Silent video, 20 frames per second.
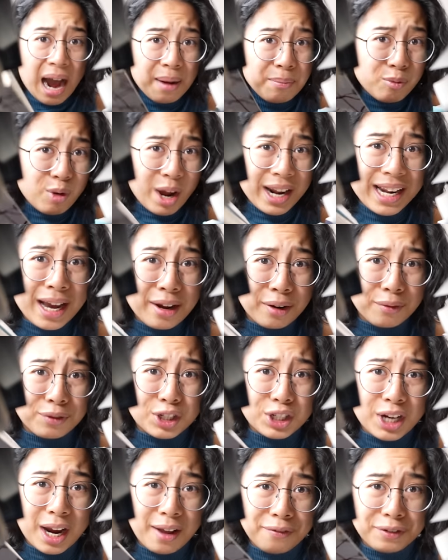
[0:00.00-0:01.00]
I'm running out of
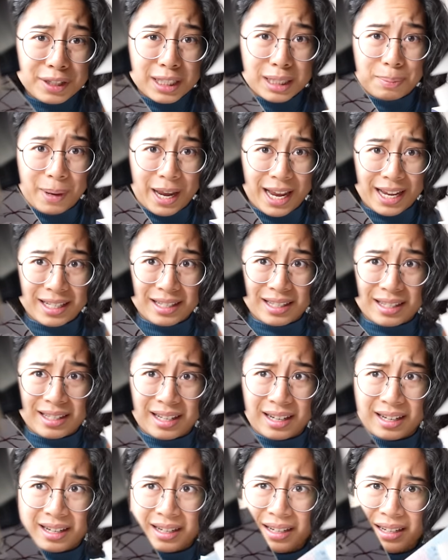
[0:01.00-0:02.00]
shelf
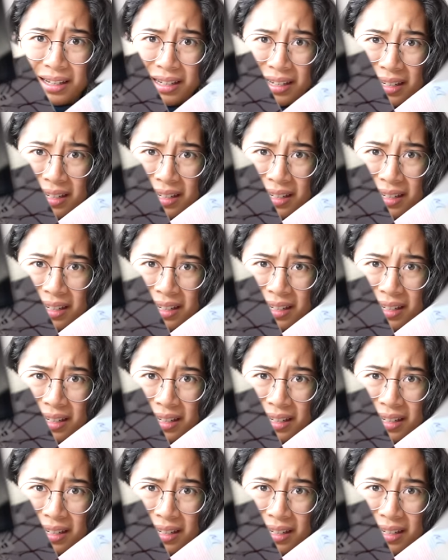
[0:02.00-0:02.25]
space. And with